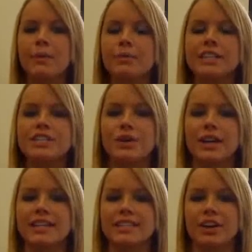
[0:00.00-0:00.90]
Please
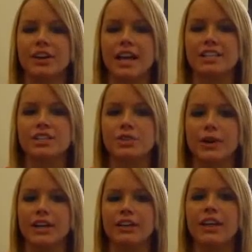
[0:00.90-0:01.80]
join us in our next
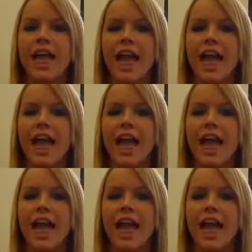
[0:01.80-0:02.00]
tutorial,